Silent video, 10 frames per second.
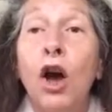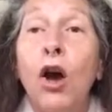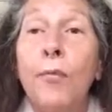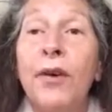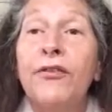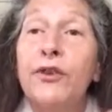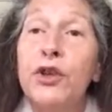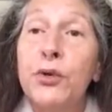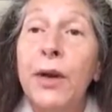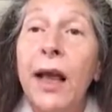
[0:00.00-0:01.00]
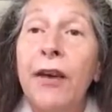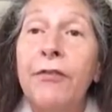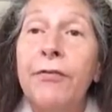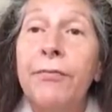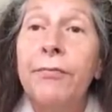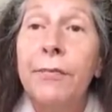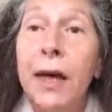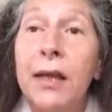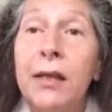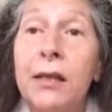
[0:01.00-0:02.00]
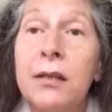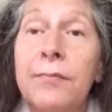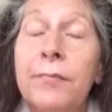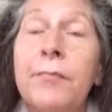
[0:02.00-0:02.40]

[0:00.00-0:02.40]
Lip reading: coma for 2.5 months.